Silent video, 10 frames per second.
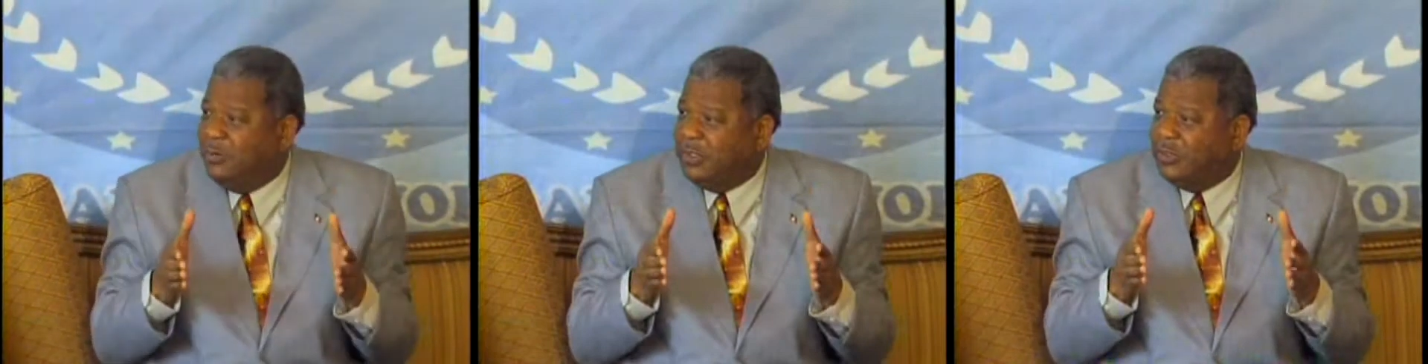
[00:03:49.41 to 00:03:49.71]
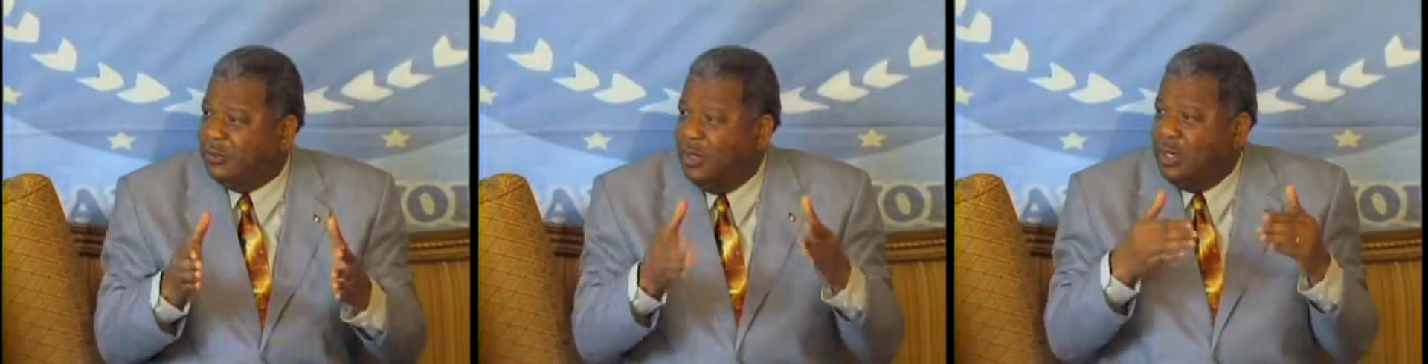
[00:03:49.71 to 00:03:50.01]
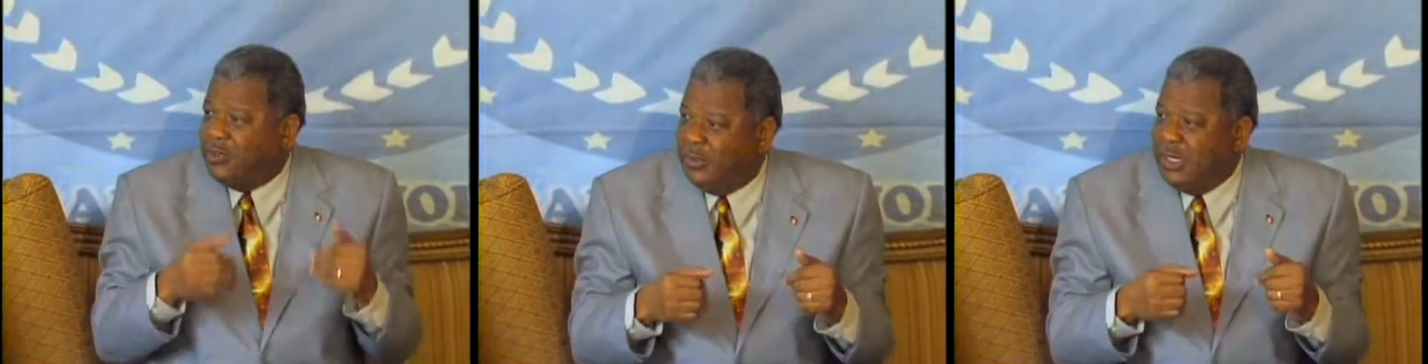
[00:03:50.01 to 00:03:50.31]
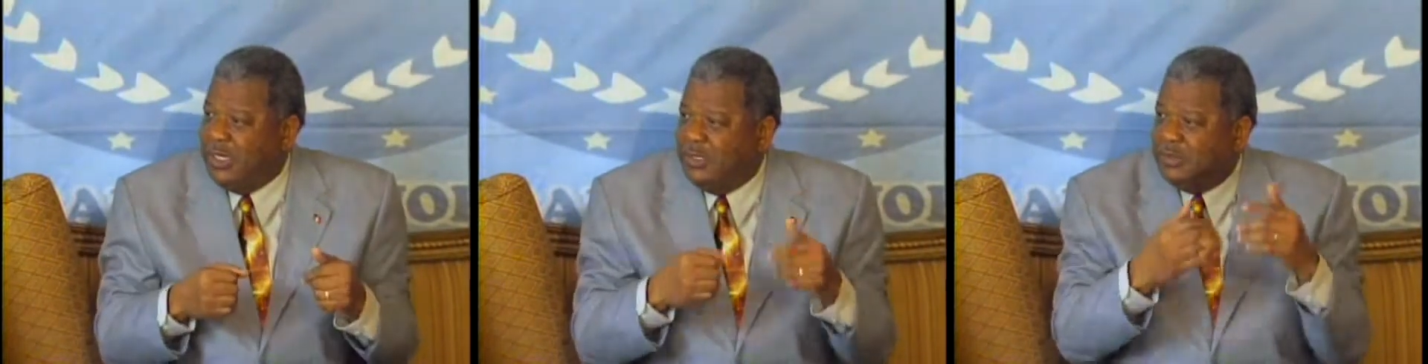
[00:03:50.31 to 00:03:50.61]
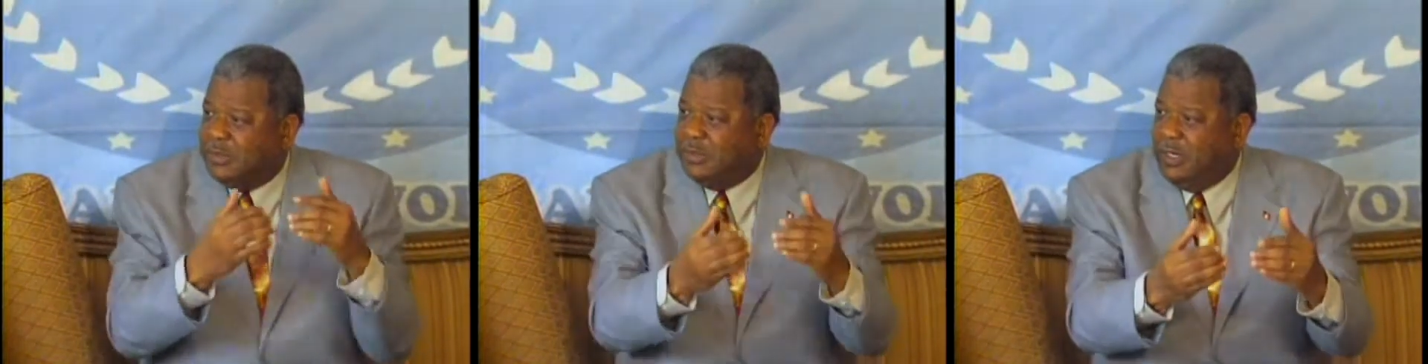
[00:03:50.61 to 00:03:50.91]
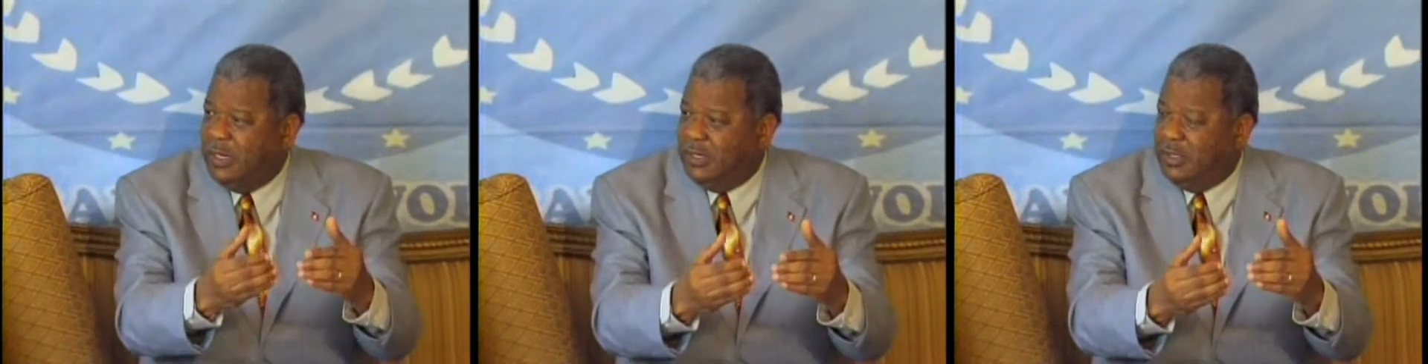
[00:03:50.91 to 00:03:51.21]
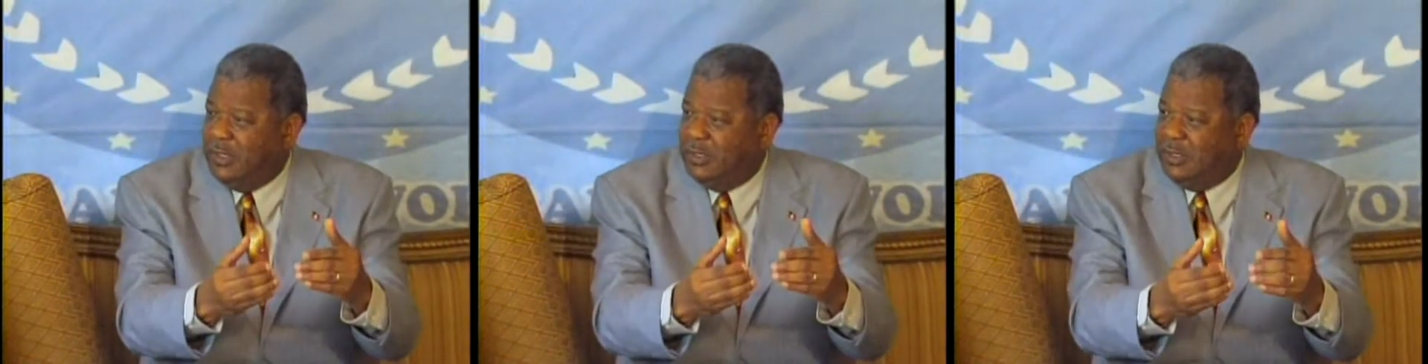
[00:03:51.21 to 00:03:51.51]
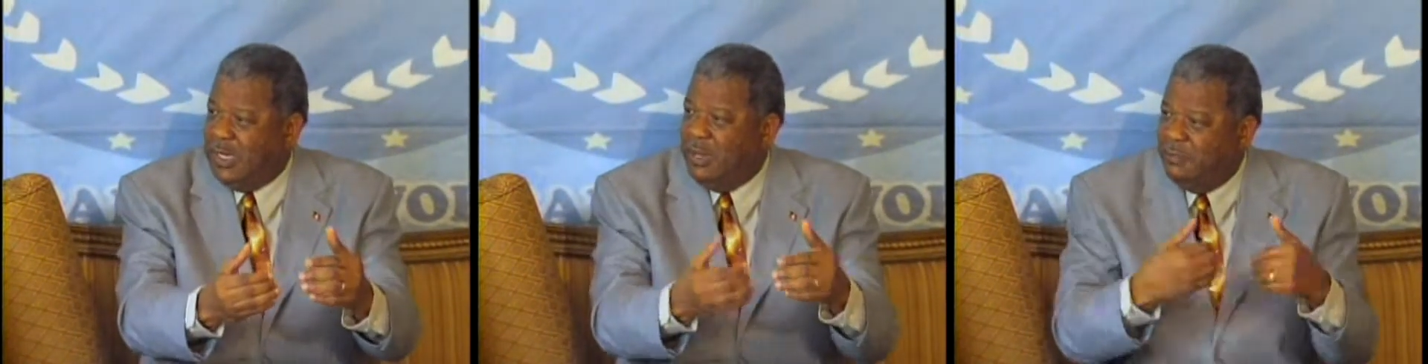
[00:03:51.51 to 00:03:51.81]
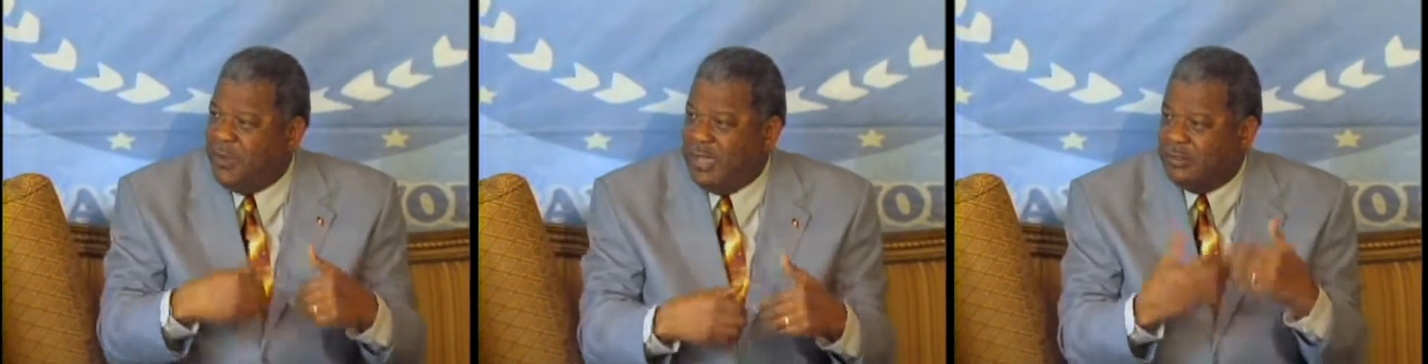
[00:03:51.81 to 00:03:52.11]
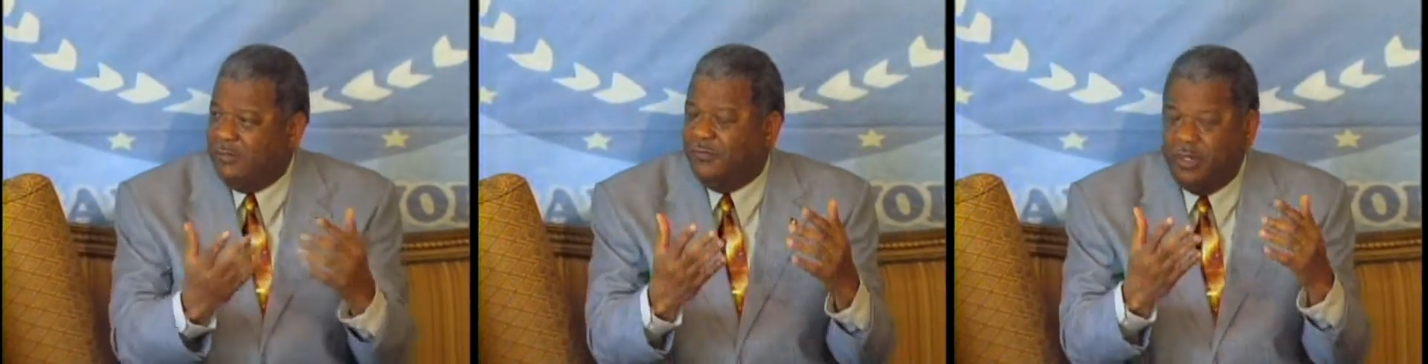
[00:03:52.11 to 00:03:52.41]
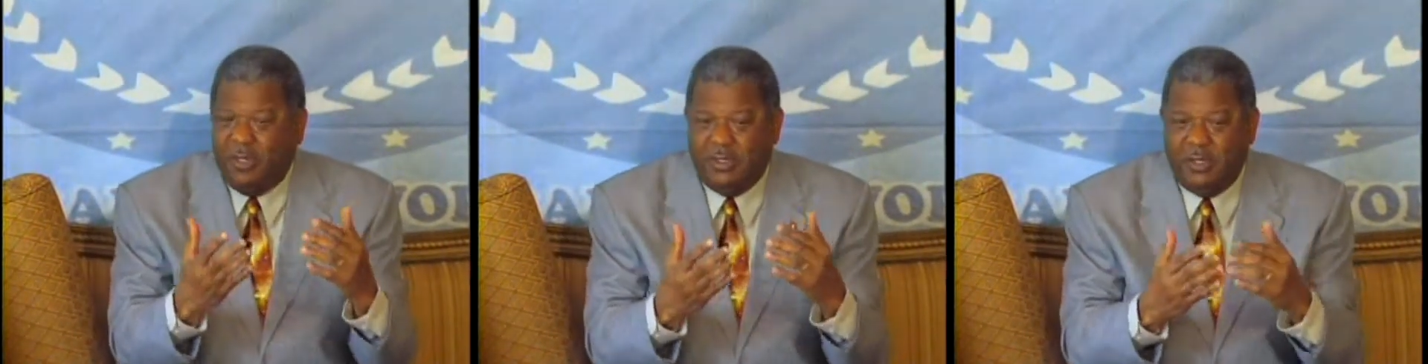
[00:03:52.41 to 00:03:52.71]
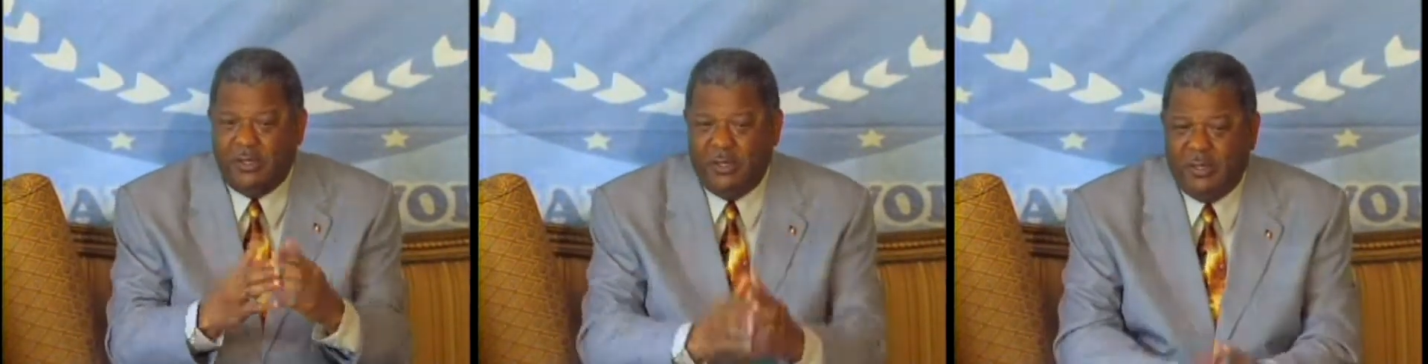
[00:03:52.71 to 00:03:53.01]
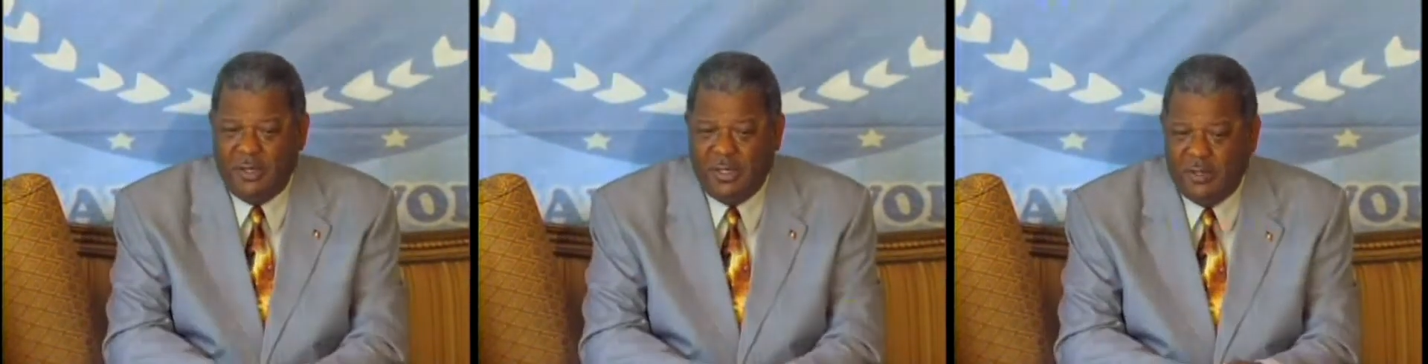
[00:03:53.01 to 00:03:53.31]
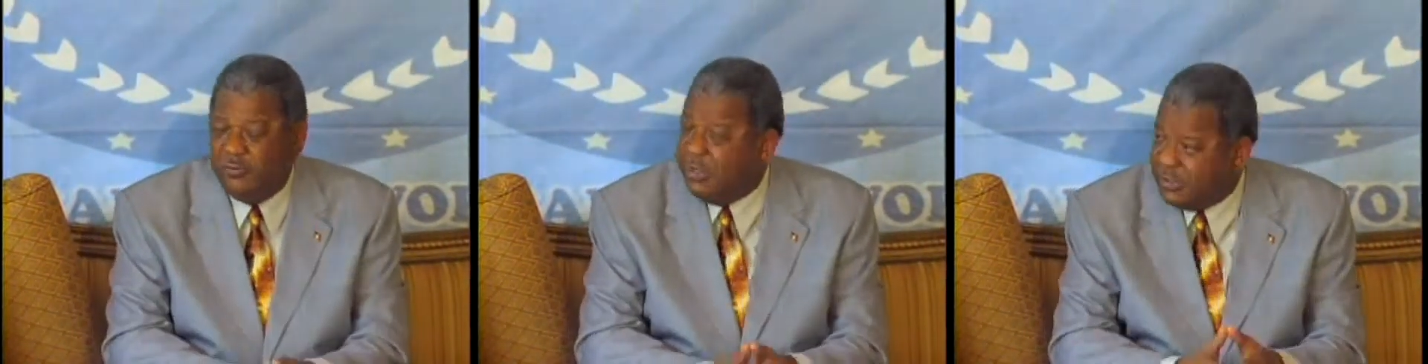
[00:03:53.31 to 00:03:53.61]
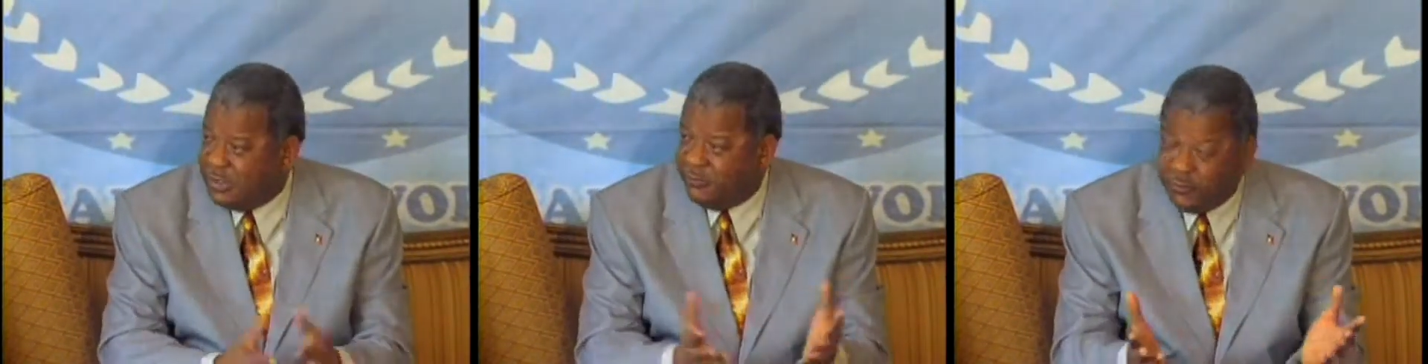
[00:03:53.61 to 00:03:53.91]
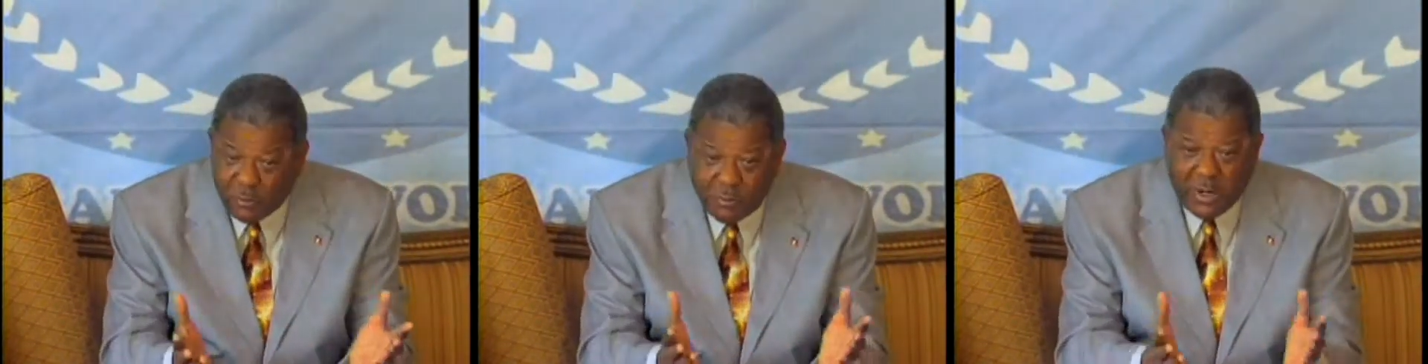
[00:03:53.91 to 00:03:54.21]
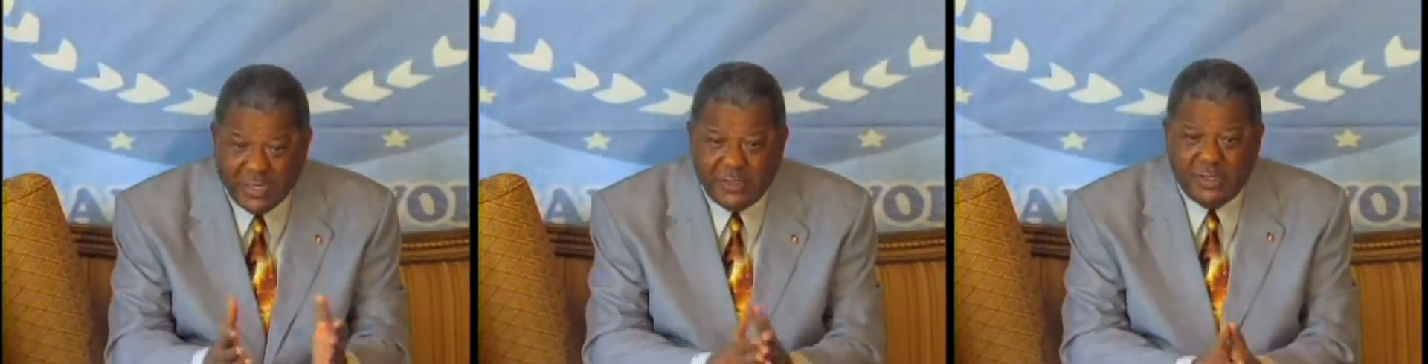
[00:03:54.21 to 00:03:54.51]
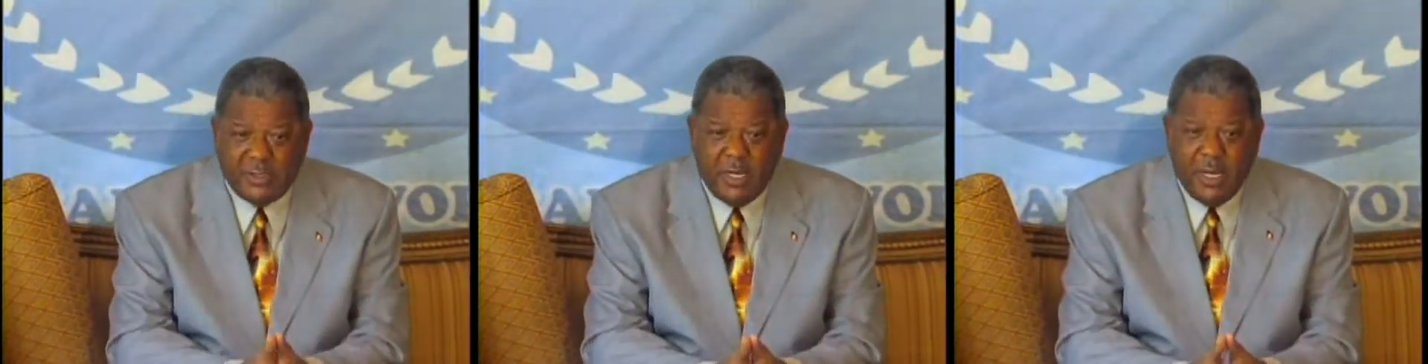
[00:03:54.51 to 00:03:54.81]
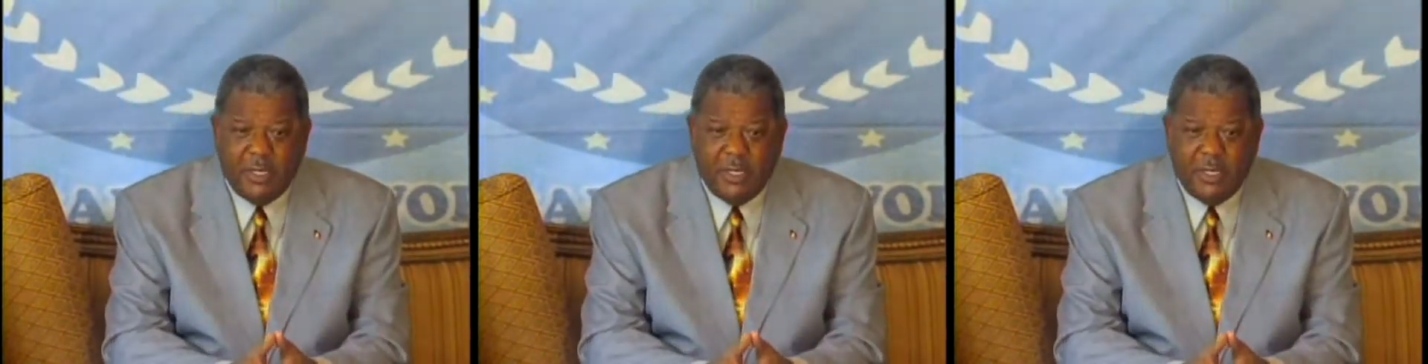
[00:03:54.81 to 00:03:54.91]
with you to ease the impact of the increase in the fuel prices.